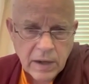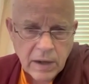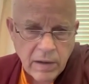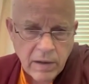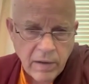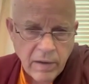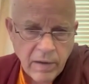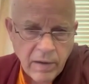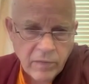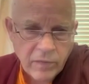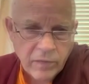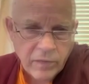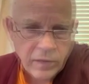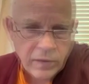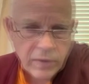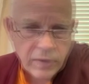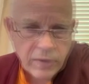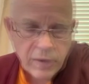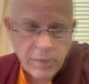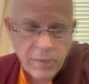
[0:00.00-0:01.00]
of
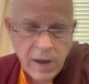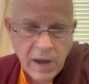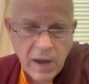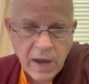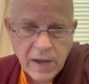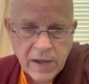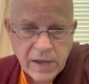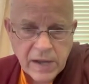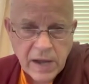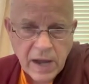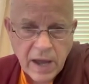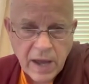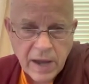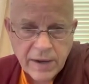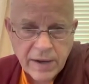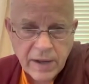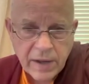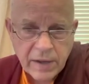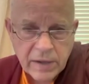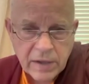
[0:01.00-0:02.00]
the
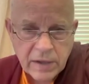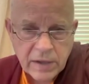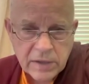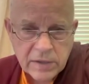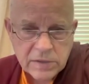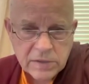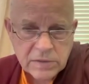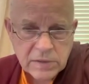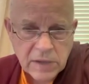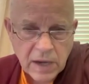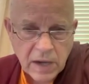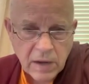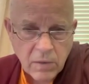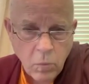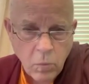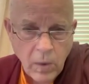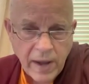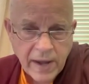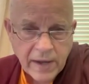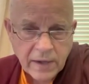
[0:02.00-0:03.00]
Mahayana is
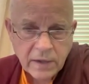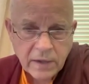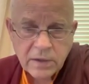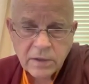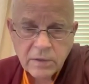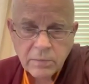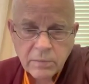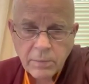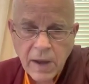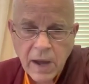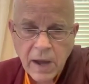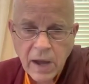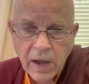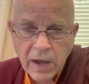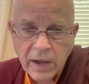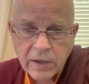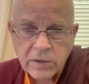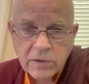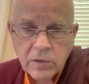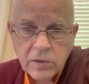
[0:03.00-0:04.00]
awakened
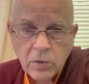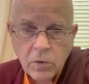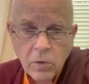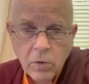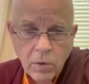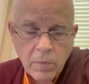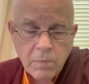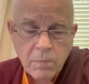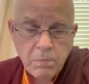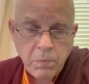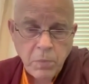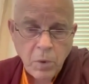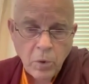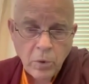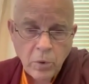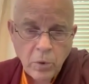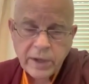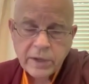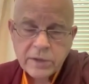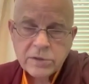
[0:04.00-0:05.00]
mind or
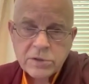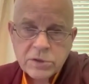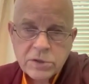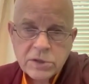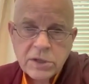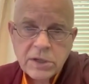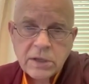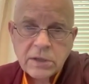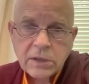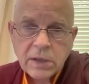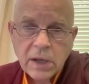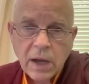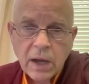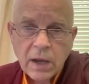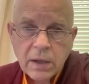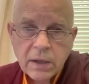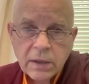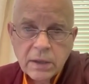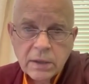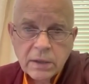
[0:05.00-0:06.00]
bodhicitta